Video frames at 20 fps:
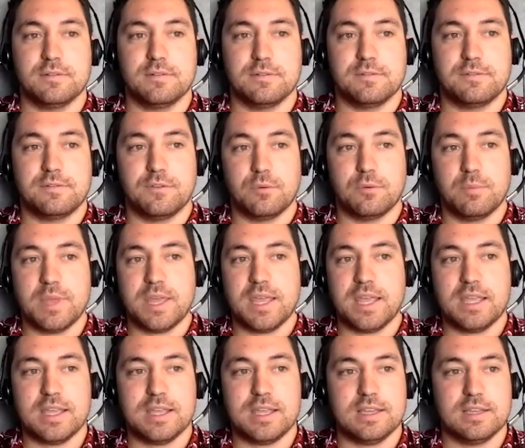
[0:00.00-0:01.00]
for
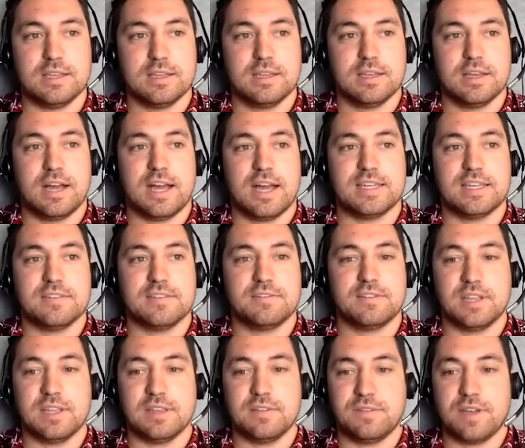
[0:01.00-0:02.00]
me, I
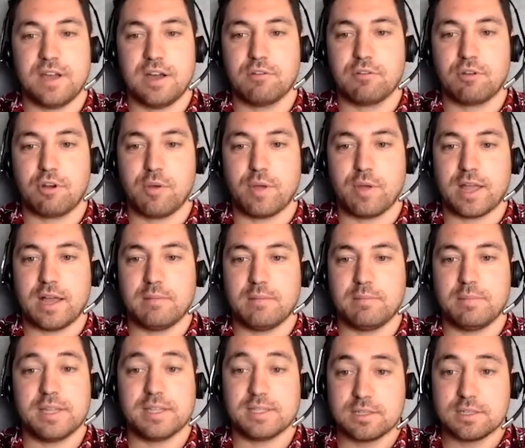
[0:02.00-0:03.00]
definitely felt growing up
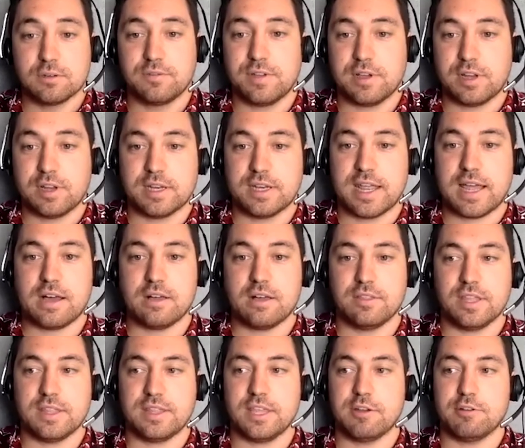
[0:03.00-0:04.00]
and still feel it now
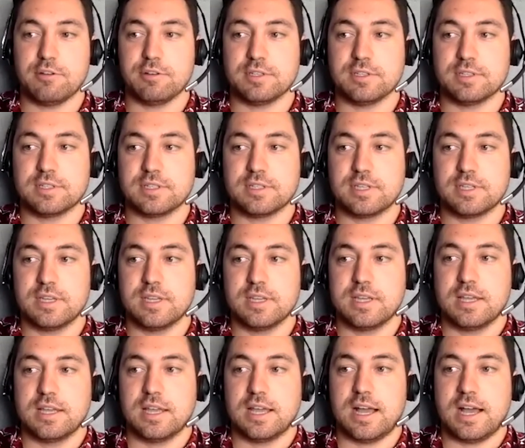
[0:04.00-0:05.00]
that there is
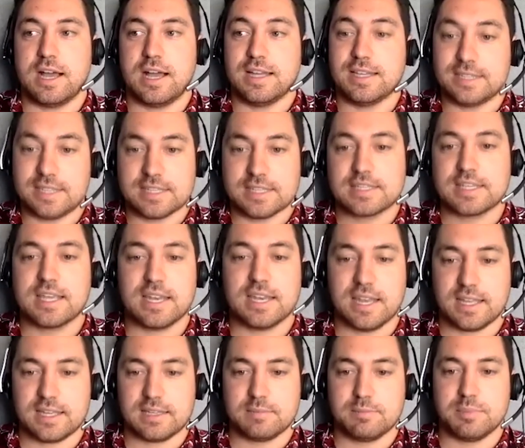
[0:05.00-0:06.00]
a
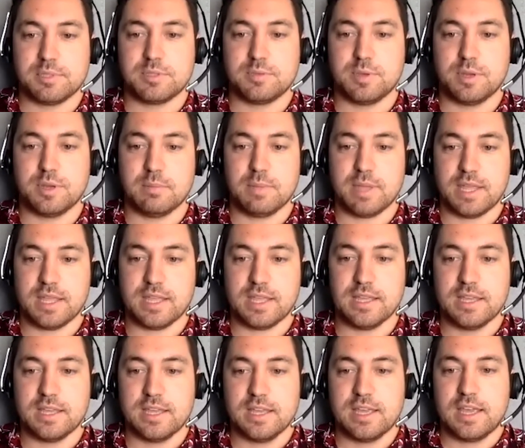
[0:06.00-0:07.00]
disconnect between me
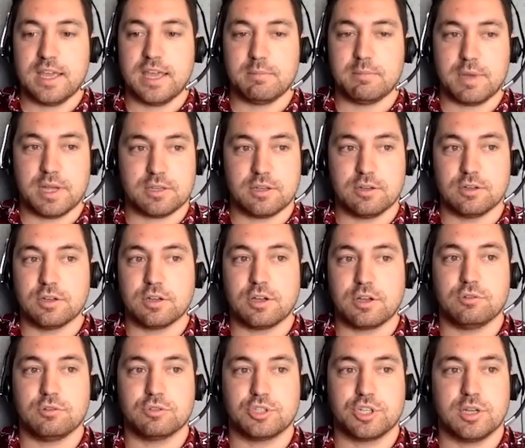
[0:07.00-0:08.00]
and my Tongan
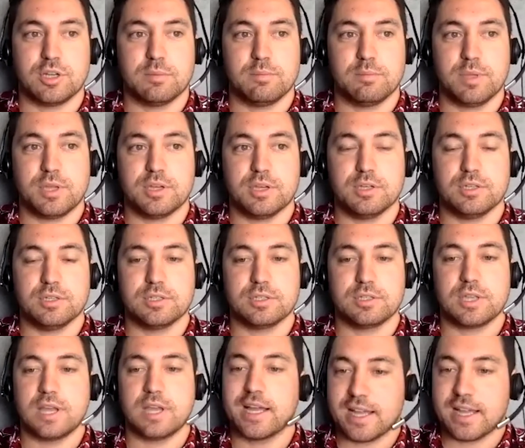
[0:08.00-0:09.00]
culture
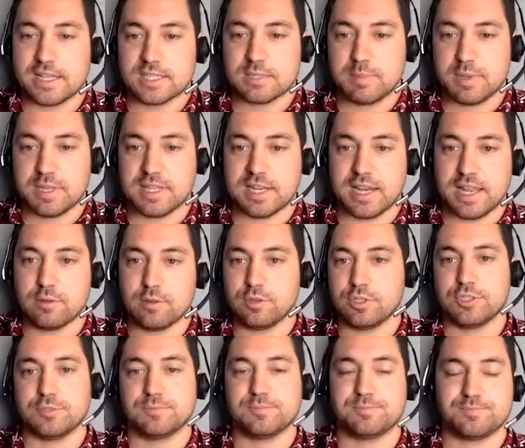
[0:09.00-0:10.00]
because I can't speak the
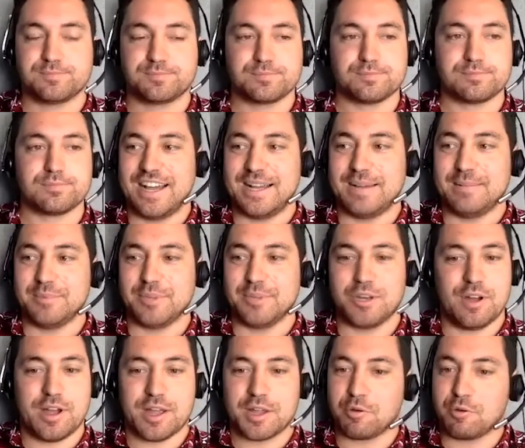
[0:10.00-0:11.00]
language.
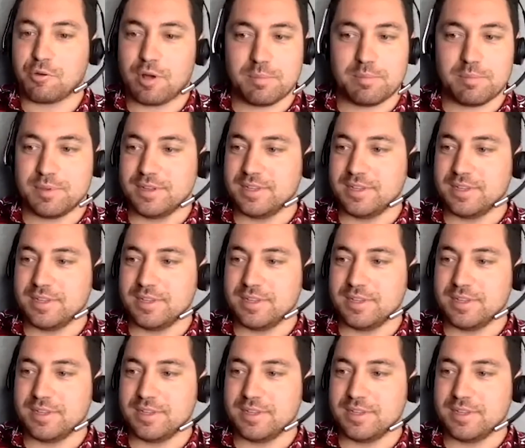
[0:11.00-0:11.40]
I grew up